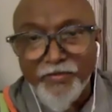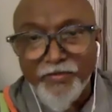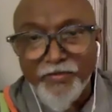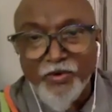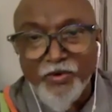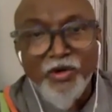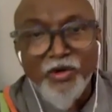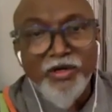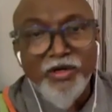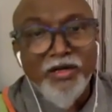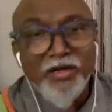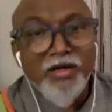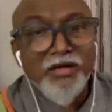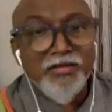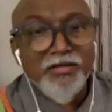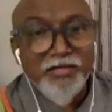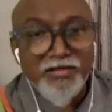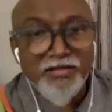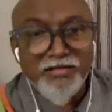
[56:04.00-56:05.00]

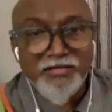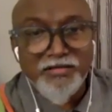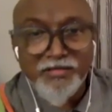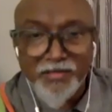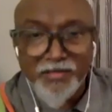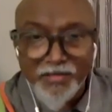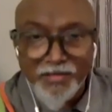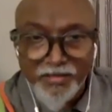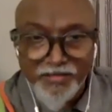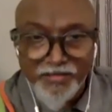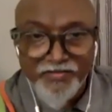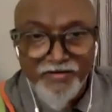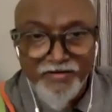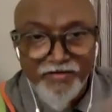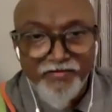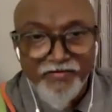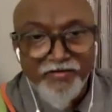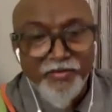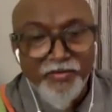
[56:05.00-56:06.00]
corner there is a
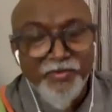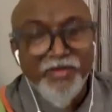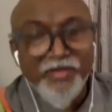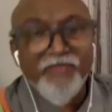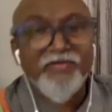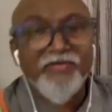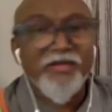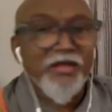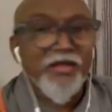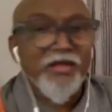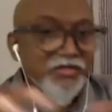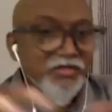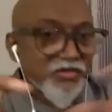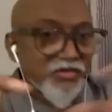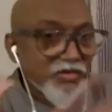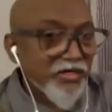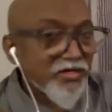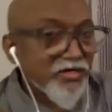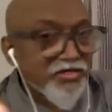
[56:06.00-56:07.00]
residency place
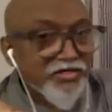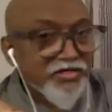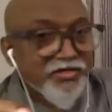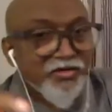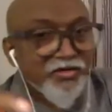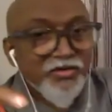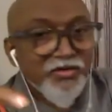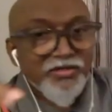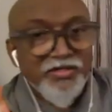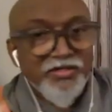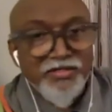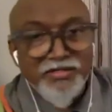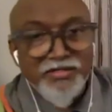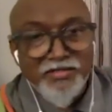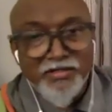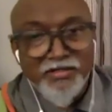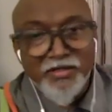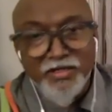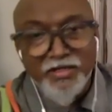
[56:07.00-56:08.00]
so
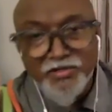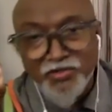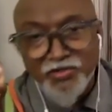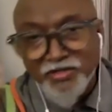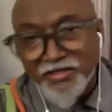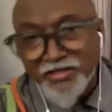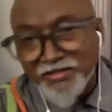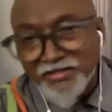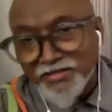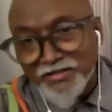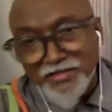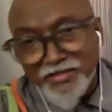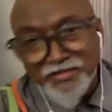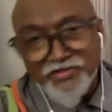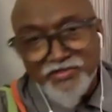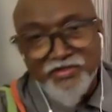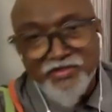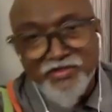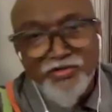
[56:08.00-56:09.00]
institutions the educational
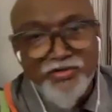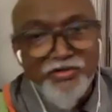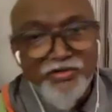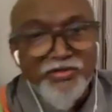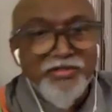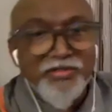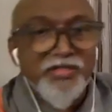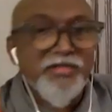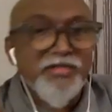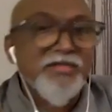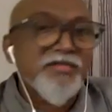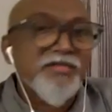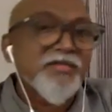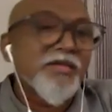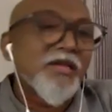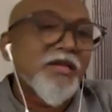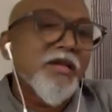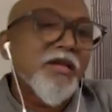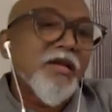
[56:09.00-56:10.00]
institutions
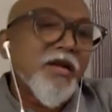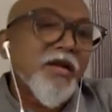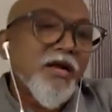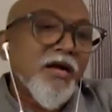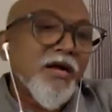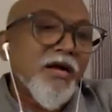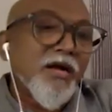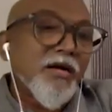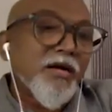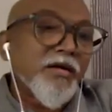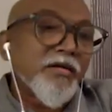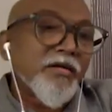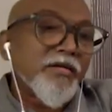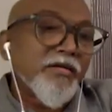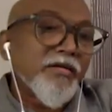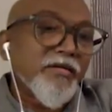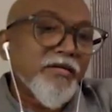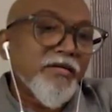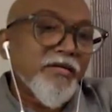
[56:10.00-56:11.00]
uh,
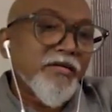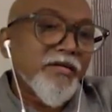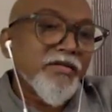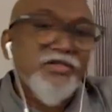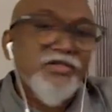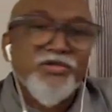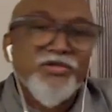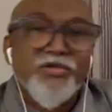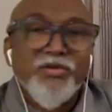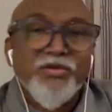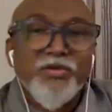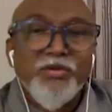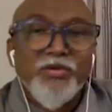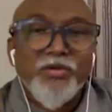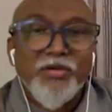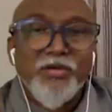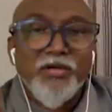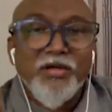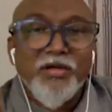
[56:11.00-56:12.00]
needs
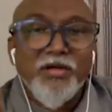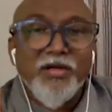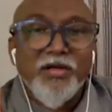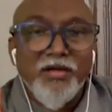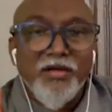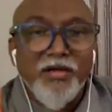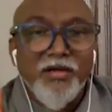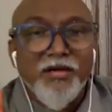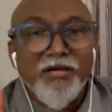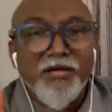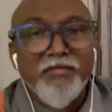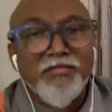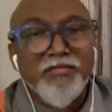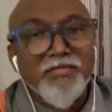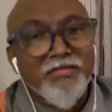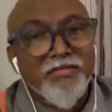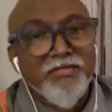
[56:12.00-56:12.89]
to um,